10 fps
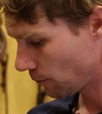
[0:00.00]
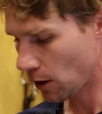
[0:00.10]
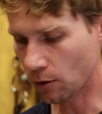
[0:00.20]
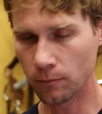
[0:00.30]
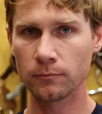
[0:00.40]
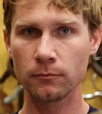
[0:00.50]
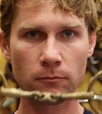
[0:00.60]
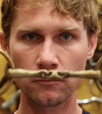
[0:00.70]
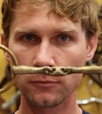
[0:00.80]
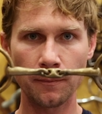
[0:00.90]

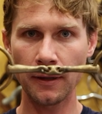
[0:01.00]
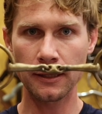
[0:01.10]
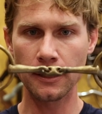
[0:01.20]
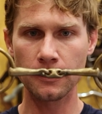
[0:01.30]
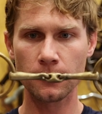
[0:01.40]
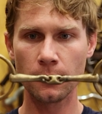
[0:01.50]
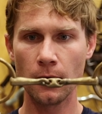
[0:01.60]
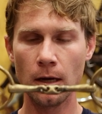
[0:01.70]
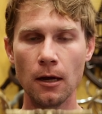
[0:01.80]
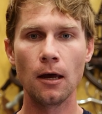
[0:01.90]
something like this,
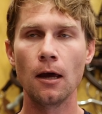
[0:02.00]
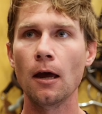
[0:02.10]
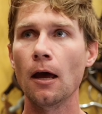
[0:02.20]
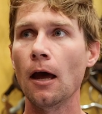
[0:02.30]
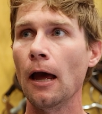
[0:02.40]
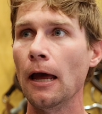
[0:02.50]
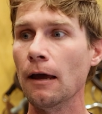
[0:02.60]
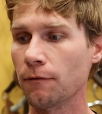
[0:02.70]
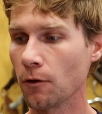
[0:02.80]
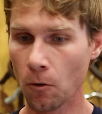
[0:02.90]

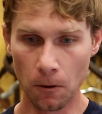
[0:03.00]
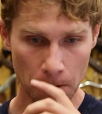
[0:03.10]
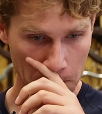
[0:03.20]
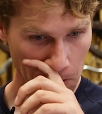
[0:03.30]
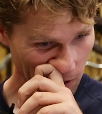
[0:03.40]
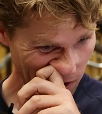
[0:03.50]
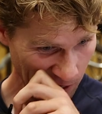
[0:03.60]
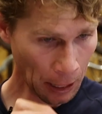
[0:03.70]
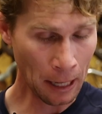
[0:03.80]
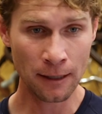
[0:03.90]
if the horse
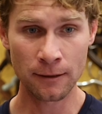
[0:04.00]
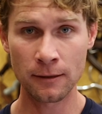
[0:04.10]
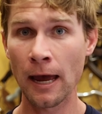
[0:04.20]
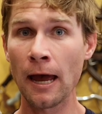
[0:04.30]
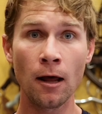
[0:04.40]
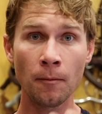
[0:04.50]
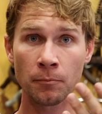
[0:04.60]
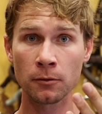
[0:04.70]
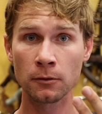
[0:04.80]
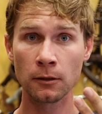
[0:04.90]
has a head
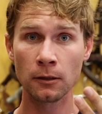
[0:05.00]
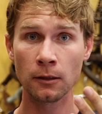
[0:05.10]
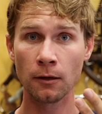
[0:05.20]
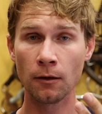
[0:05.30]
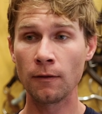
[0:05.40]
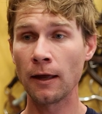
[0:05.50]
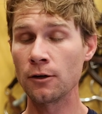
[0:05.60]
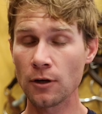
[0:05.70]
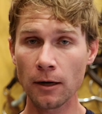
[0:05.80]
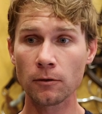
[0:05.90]
up,
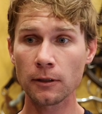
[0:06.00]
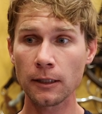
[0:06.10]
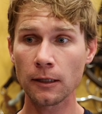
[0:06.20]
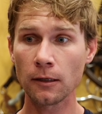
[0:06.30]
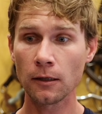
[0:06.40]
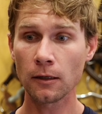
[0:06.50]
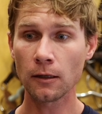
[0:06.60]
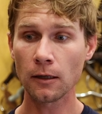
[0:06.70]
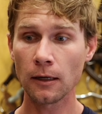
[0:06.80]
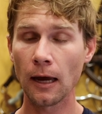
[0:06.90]
then generally
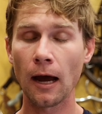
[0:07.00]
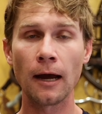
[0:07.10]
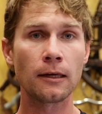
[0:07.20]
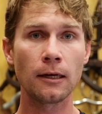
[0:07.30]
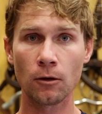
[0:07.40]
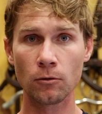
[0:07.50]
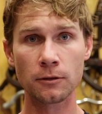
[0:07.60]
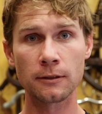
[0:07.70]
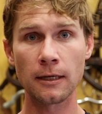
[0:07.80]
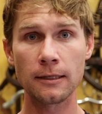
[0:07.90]
I can get a
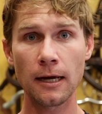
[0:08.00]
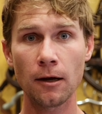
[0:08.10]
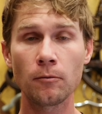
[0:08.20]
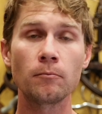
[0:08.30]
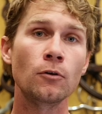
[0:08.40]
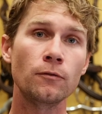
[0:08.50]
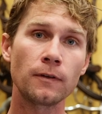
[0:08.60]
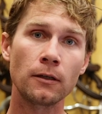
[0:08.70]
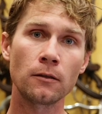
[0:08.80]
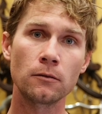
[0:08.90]
horse's head down
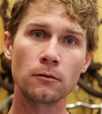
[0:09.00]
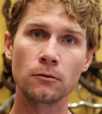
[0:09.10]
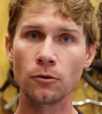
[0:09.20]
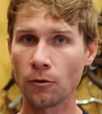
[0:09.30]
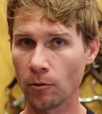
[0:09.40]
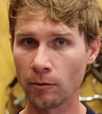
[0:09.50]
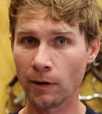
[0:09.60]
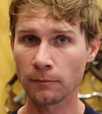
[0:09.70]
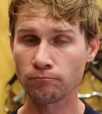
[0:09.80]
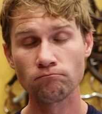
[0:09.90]
moving to a 3-ring.